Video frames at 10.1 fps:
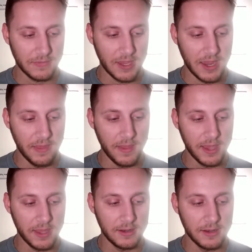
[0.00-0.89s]

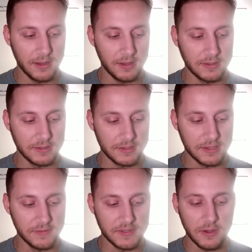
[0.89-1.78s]
then
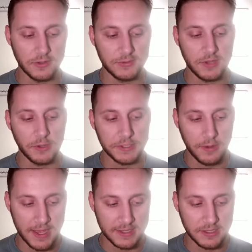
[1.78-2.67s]
Steve Stais was also
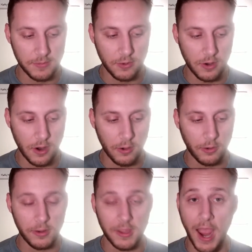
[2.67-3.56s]
asked about
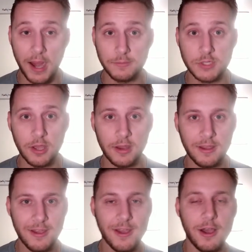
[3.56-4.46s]
Carter Yakimchuk.
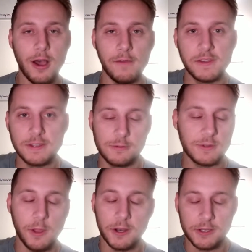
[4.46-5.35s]
Obviously, there was
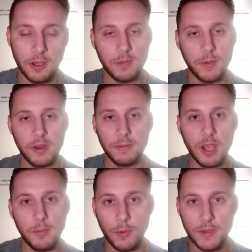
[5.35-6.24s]
a lot of talk about him a
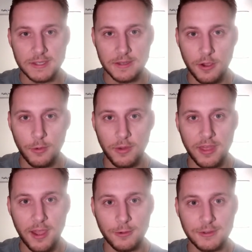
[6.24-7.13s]
couple weeks ago with
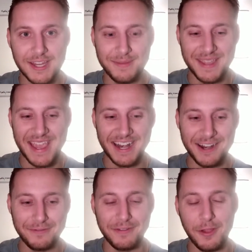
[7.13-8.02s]
how Team
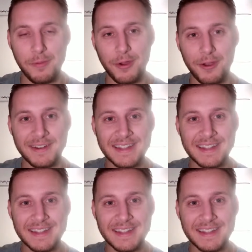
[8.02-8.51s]
Canada fell apart